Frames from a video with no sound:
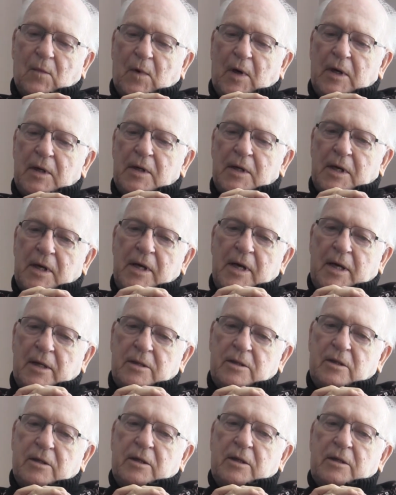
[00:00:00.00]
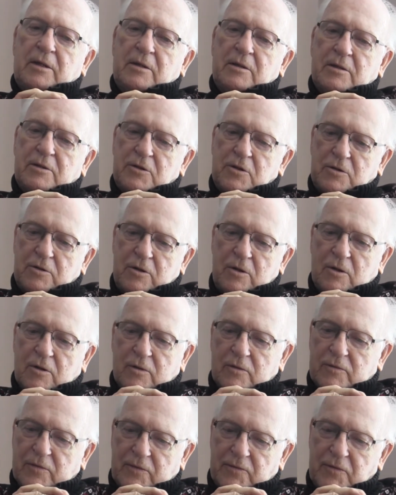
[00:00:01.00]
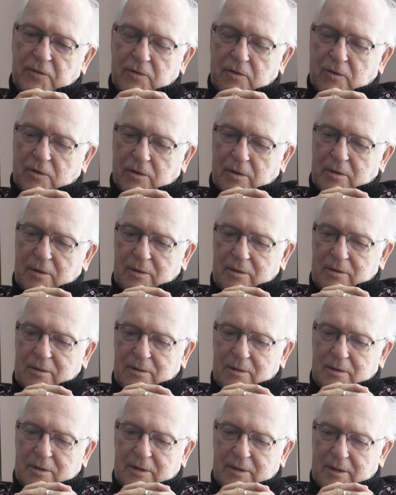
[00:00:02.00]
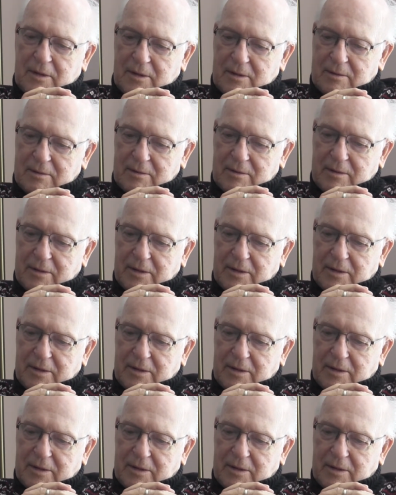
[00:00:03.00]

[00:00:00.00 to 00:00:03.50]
Well, it had the stove, of course, and the